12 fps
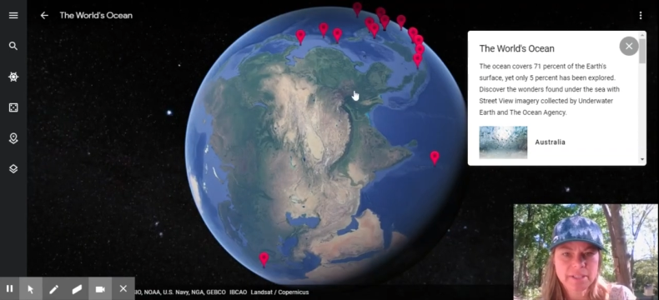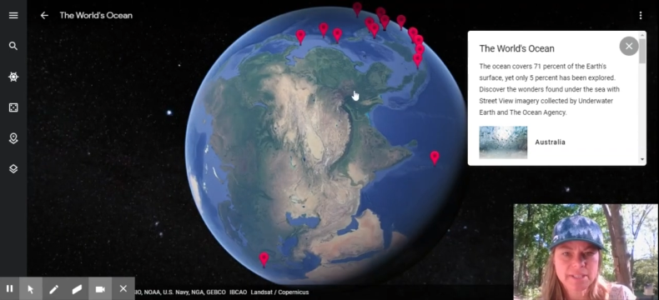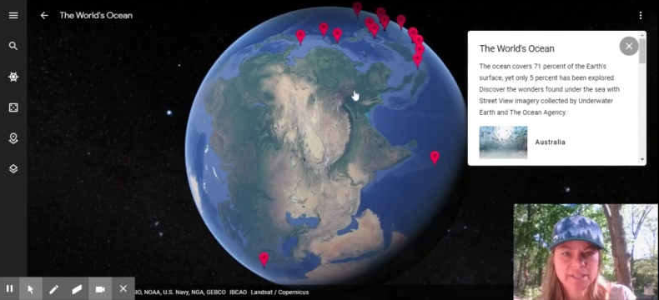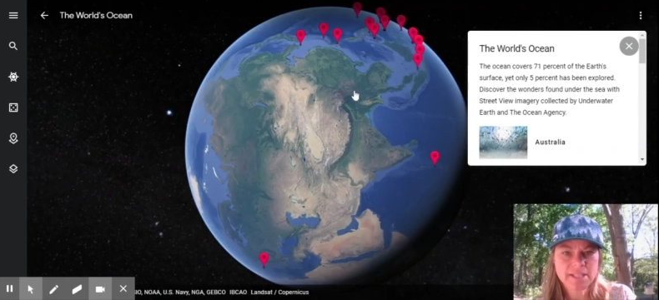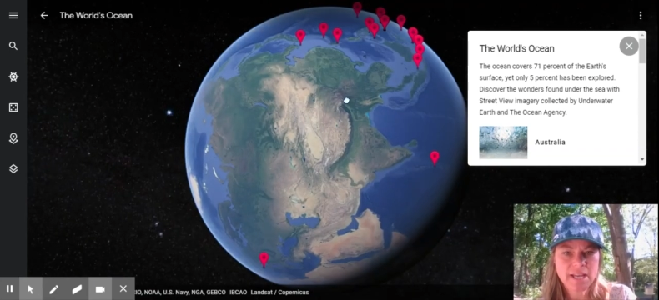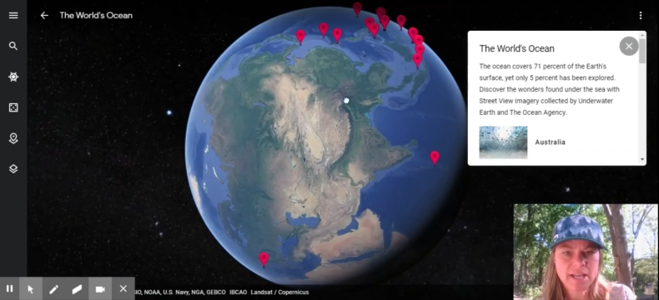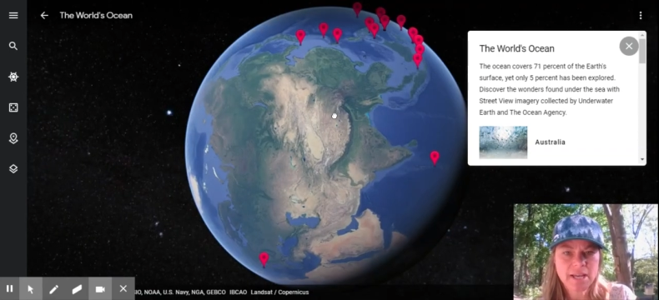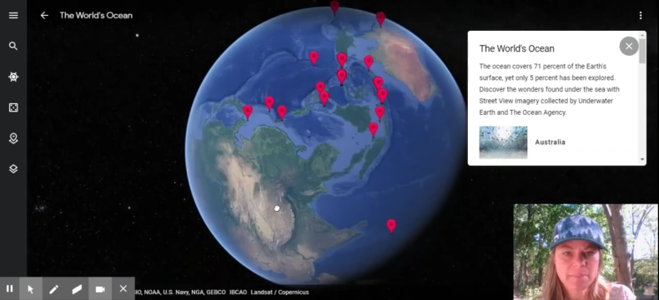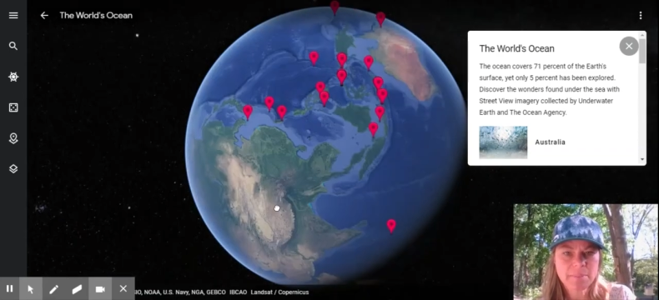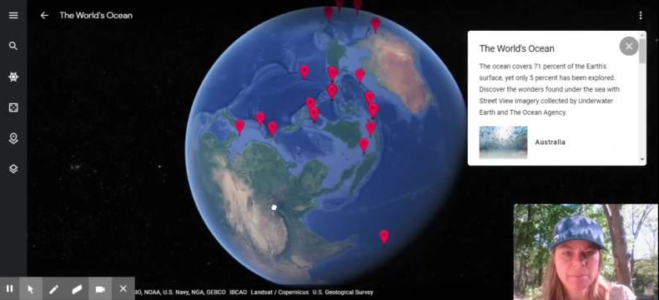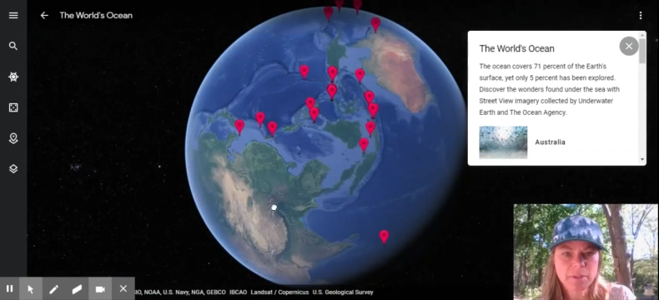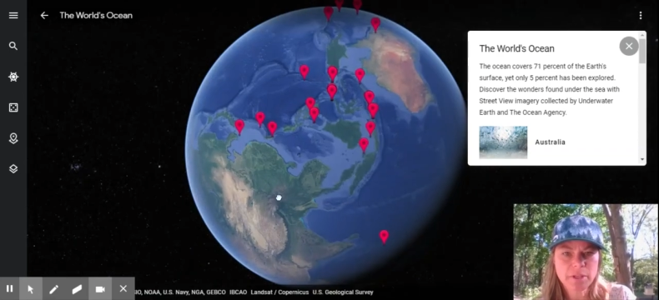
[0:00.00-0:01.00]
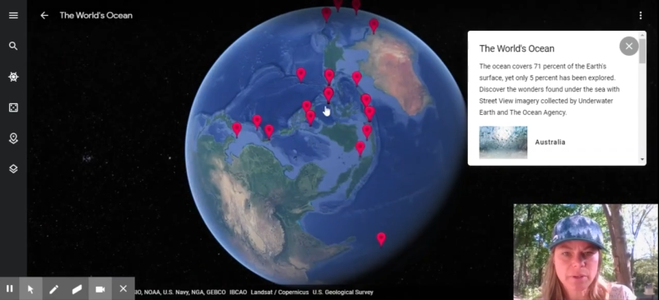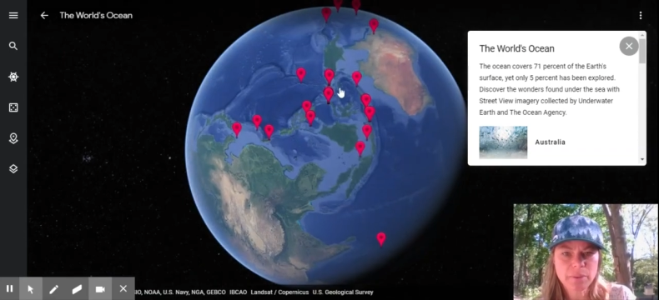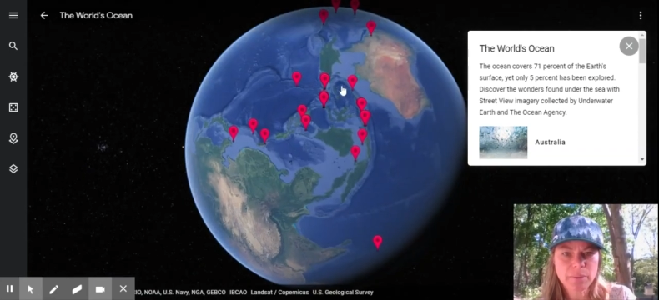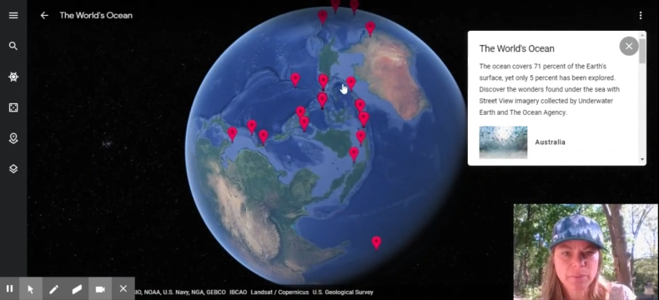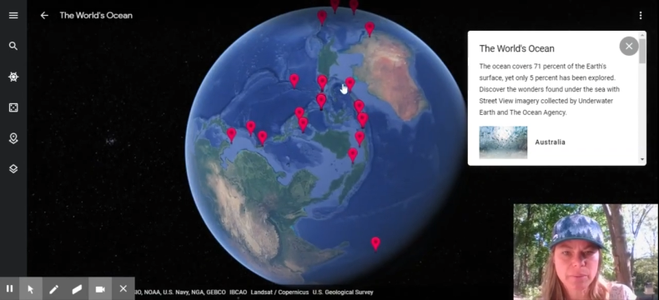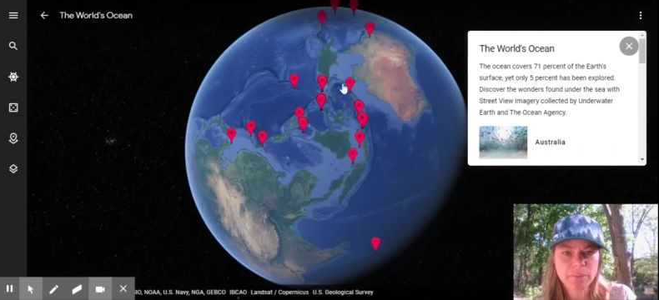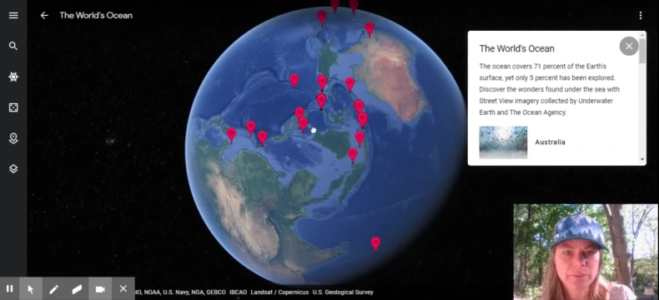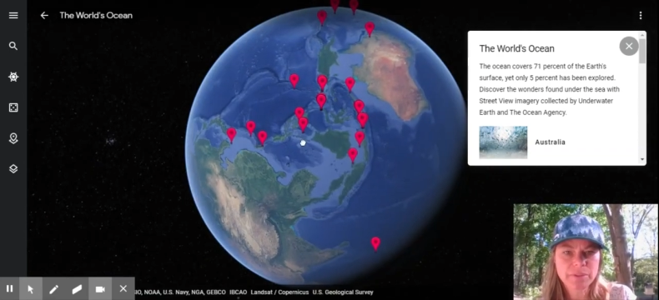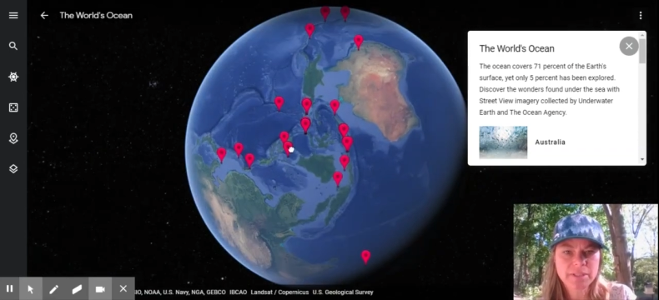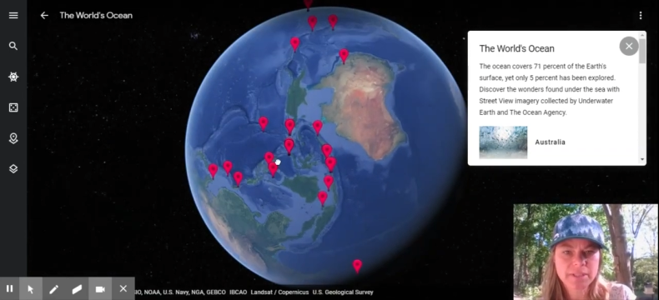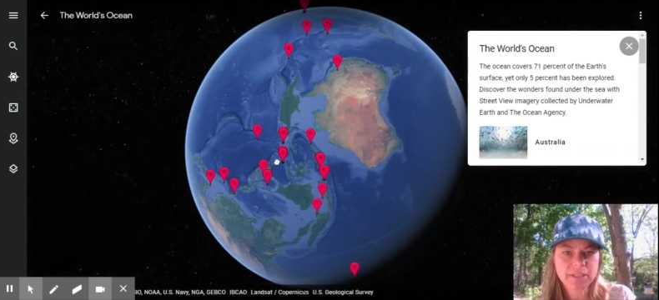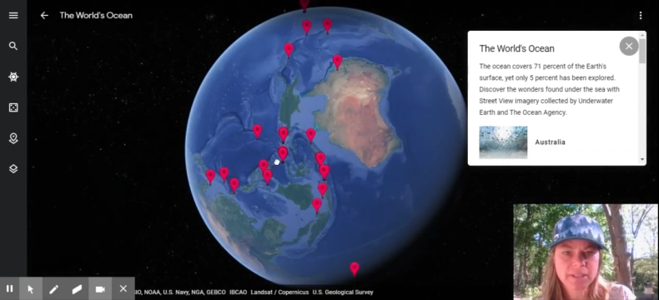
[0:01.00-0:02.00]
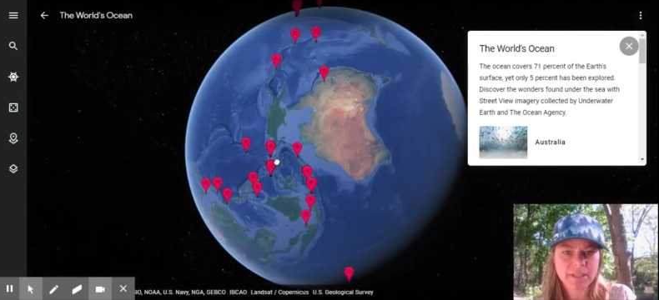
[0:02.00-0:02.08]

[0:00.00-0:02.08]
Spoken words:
it stops, nobody knows.